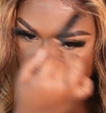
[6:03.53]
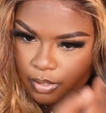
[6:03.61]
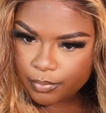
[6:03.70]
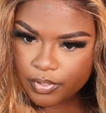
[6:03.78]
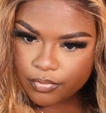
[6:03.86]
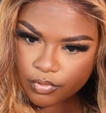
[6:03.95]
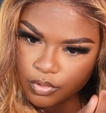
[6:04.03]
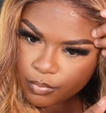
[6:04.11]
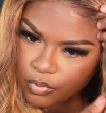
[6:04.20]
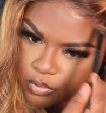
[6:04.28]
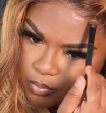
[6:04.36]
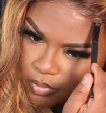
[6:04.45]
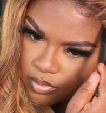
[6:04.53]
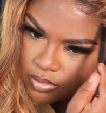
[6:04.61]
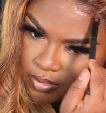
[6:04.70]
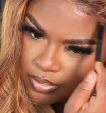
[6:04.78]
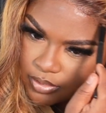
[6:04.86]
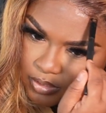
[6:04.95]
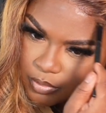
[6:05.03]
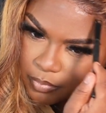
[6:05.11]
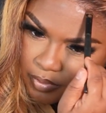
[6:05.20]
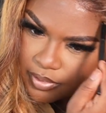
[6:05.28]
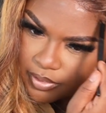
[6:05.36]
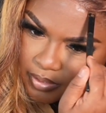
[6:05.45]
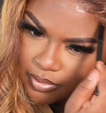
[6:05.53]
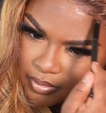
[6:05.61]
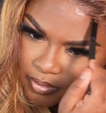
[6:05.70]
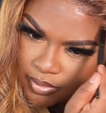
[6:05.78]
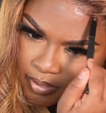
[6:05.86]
I mean, for the most part, the lace is blending in.